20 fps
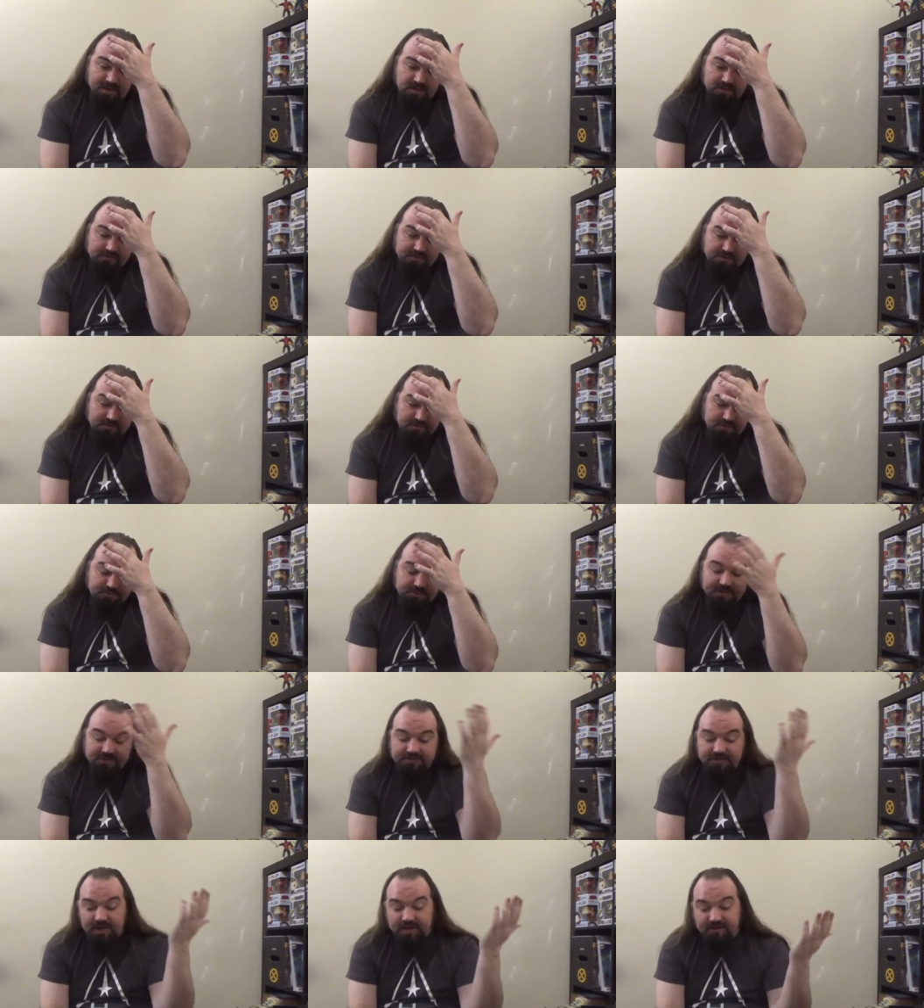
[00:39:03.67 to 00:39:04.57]
are saying there's going to
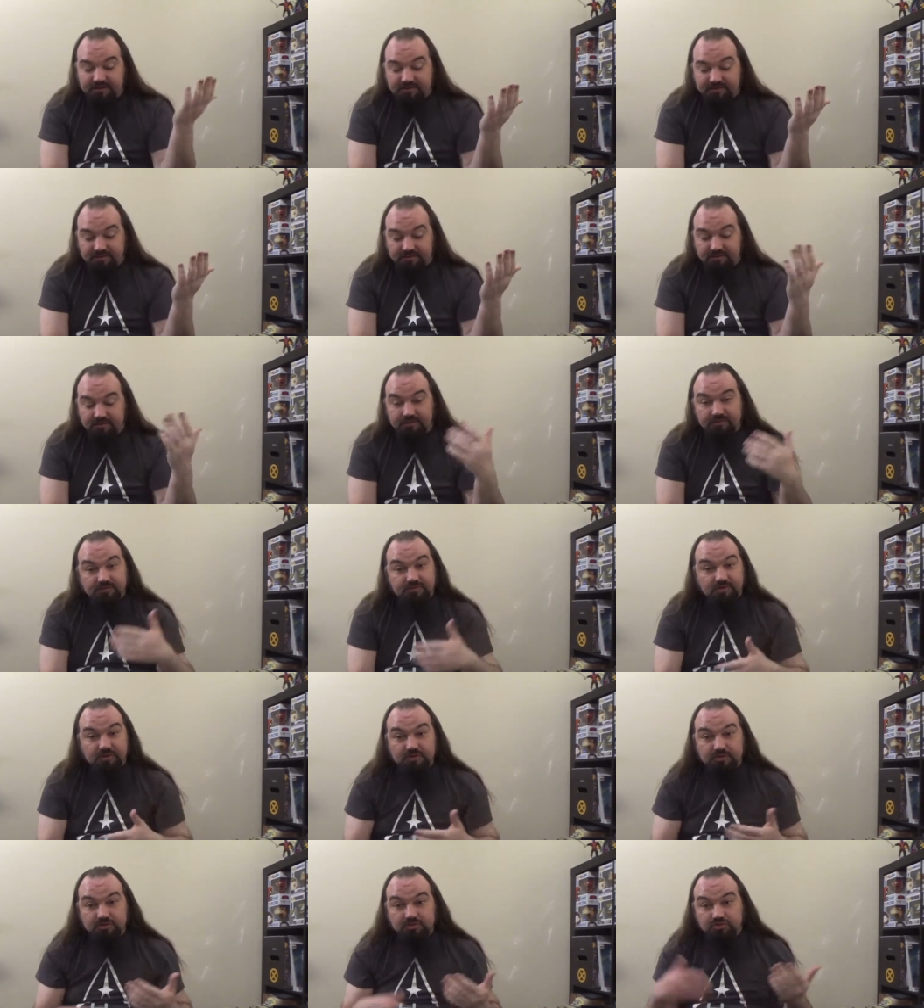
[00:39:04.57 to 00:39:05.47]
be a second season,
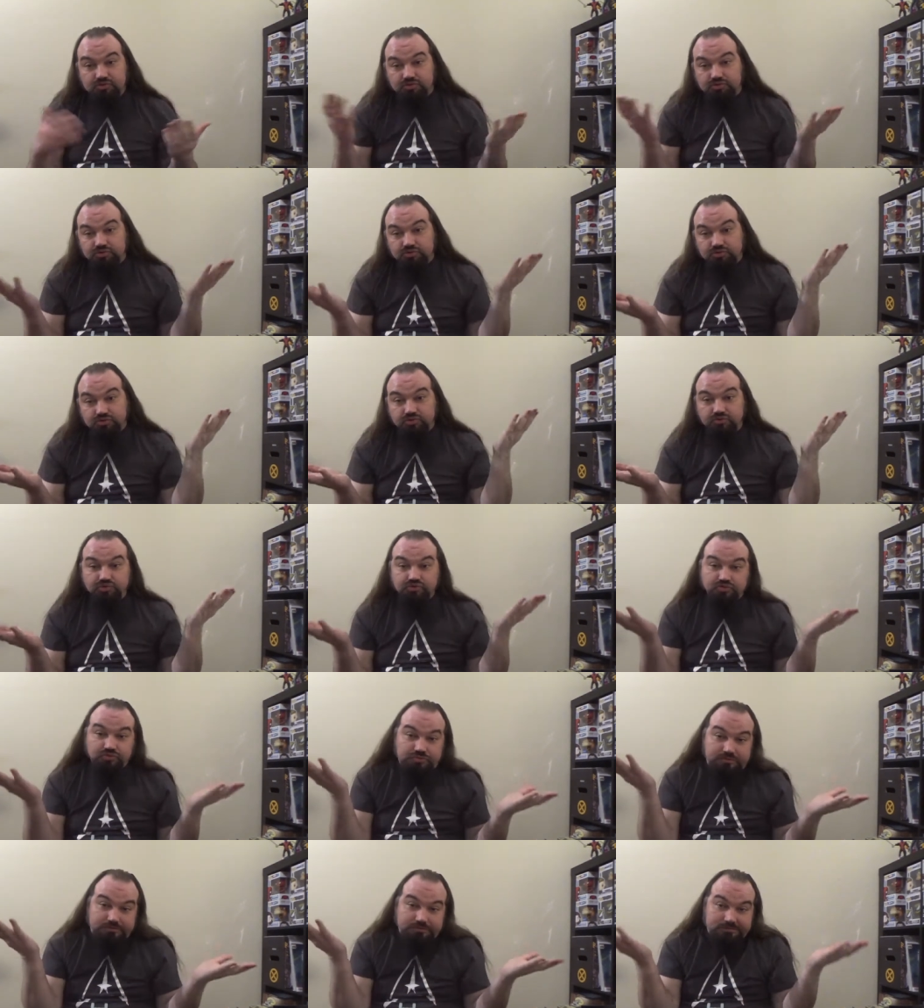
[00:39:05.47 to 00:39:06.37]
so,
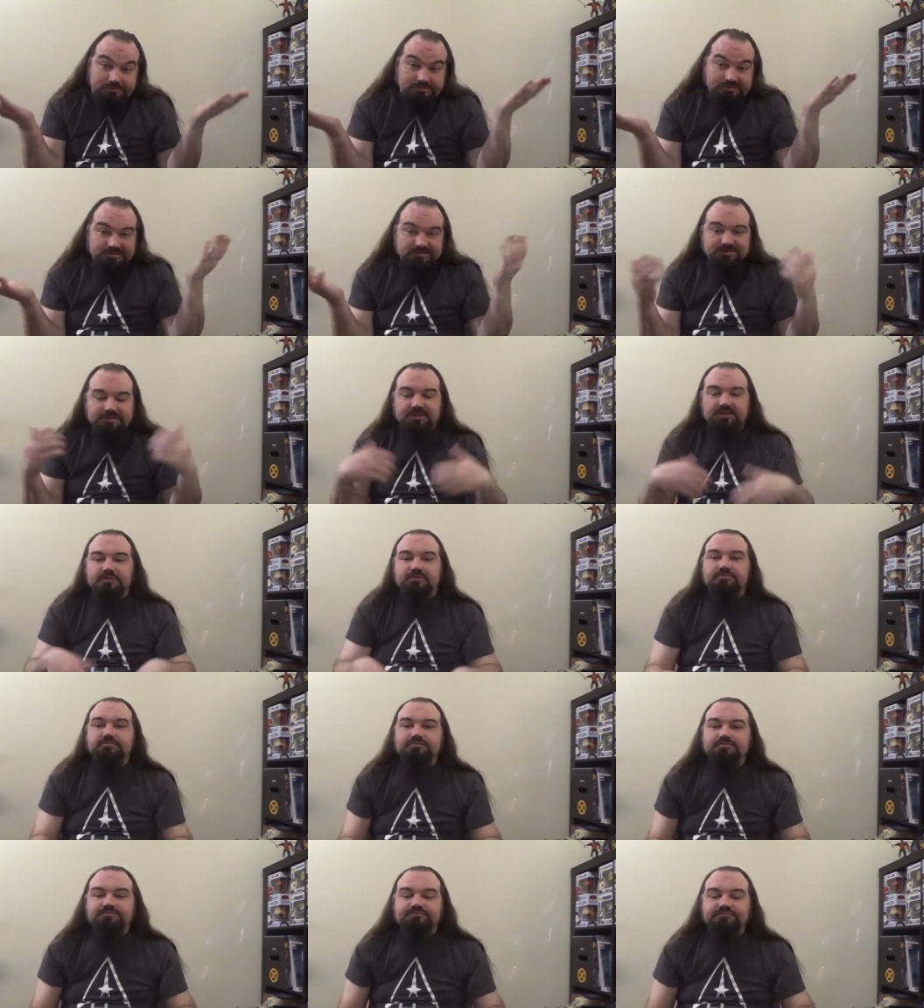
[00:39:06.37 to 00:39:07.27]
you know.